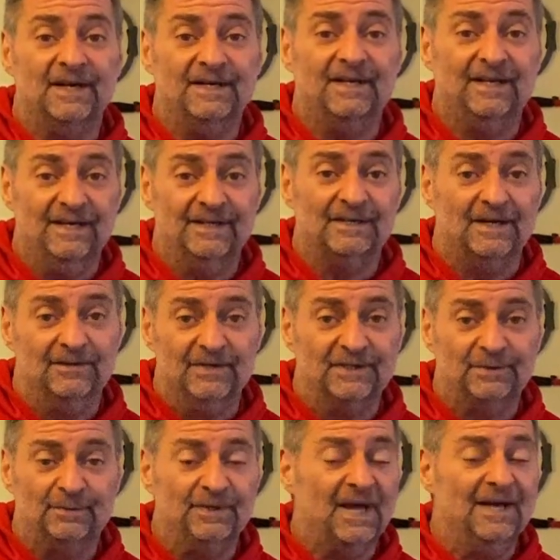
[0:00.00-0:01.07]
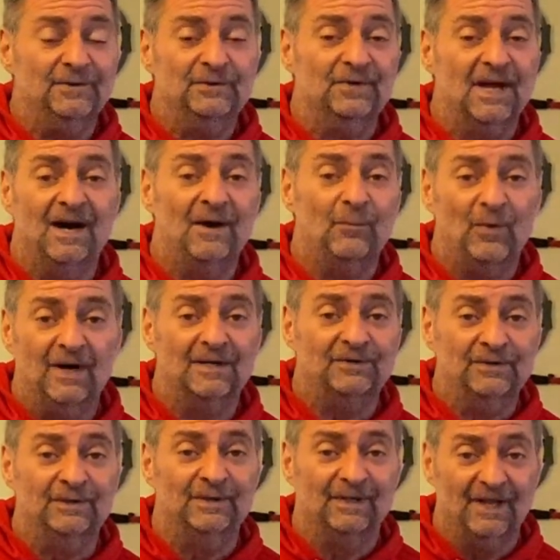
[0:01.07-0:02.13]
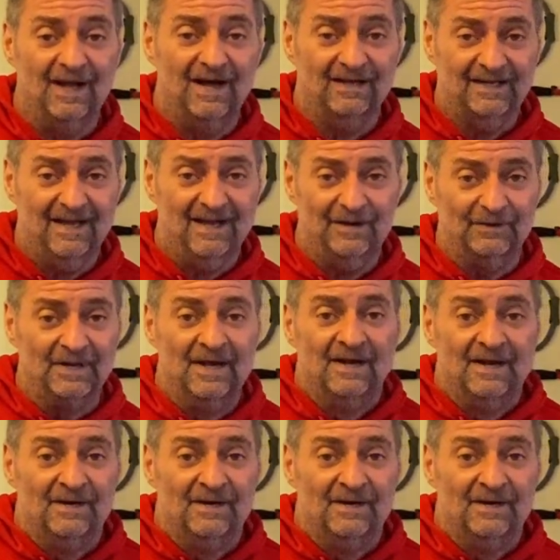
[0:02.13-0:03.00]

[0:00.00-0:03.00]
And again, on this one, I do not want you to lock out.